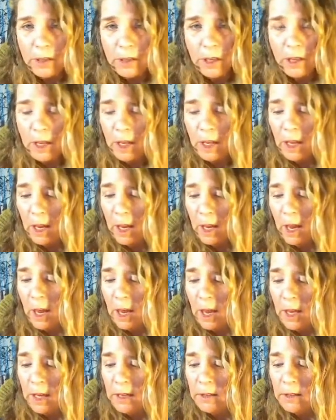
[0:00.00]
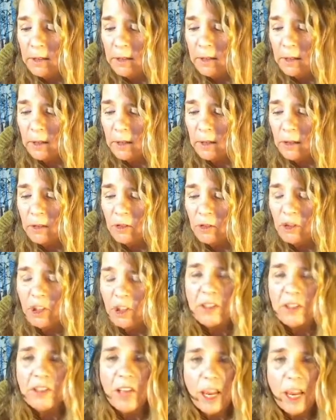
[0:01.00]
and just
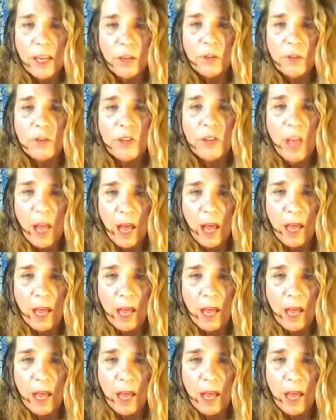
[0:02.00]
take your time.